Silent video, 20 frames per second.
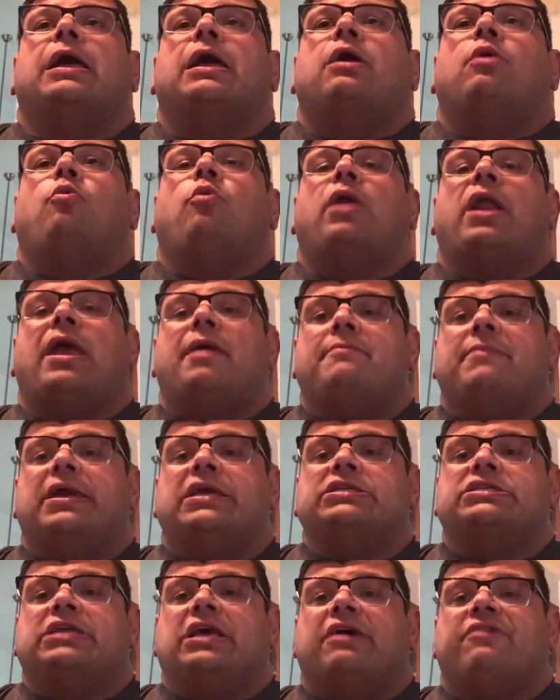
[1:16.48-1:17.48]
when I
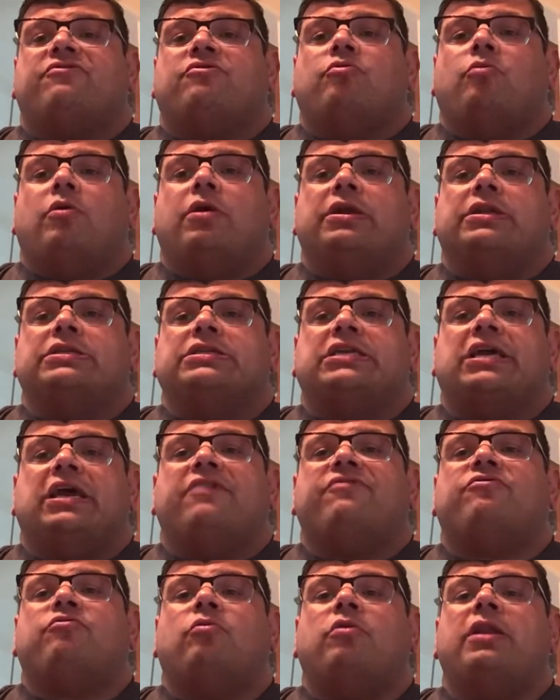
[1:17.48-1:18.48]
made test 1
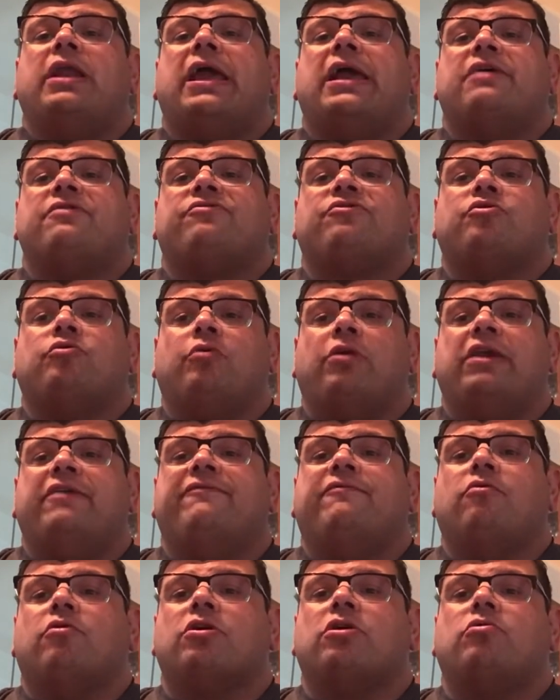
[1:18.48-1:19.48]
has
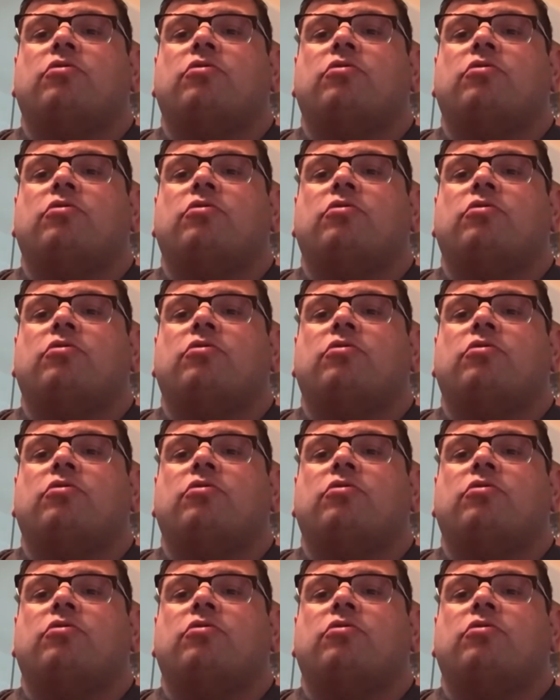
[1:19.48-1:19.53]
24